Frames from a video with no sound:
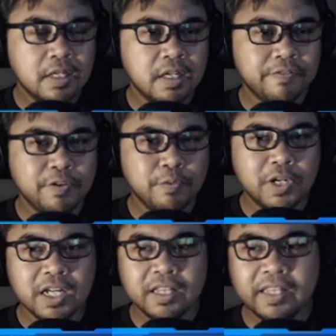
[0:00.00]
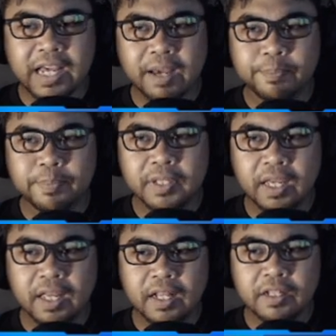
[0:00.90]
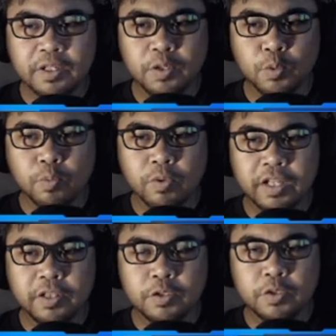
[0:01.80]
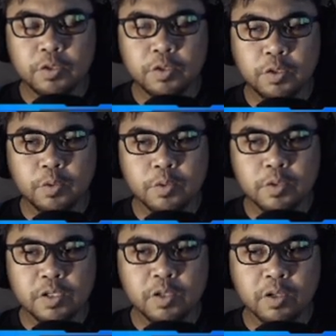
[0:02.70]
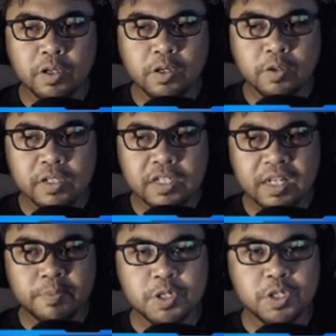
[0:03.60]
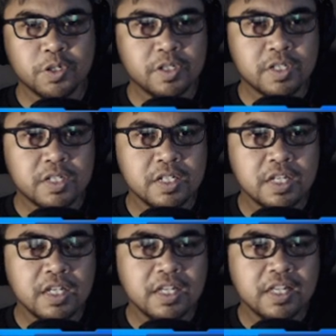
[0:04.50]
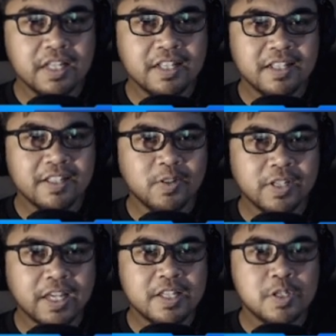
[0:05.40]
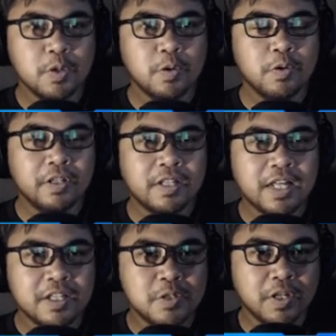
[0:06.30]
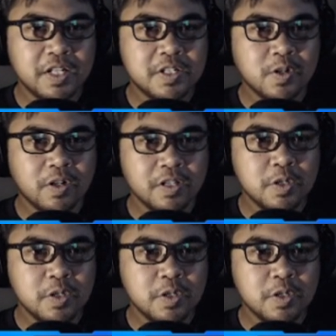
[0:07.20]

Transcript: If you want to adapt and you want to use your conceptions, Okay, so that is what it's called.